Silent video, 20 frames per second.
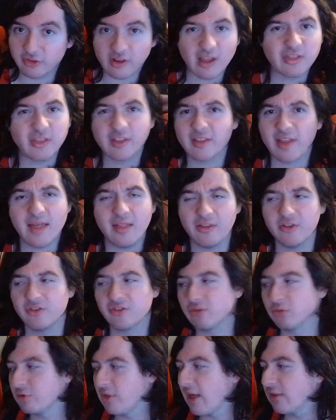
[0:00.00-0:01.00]
I think that at
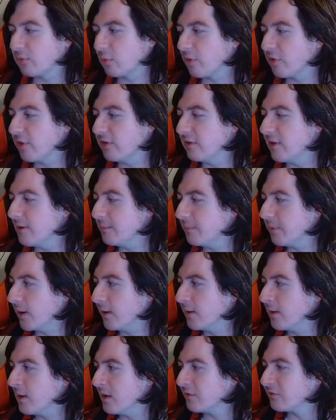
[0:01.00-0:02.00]
least that's what they did.
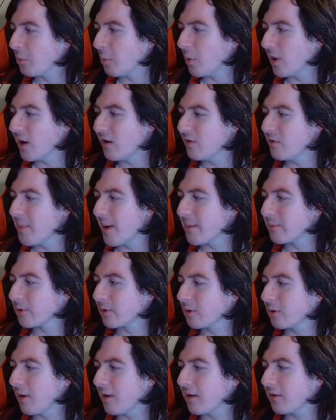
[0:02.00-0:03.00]
But from what I remember
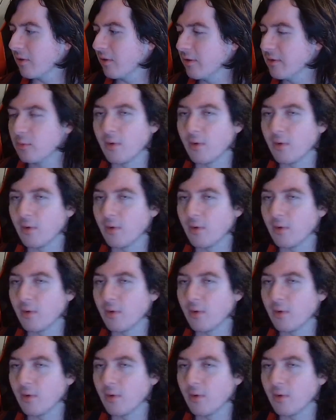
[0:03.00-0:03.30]
correctly,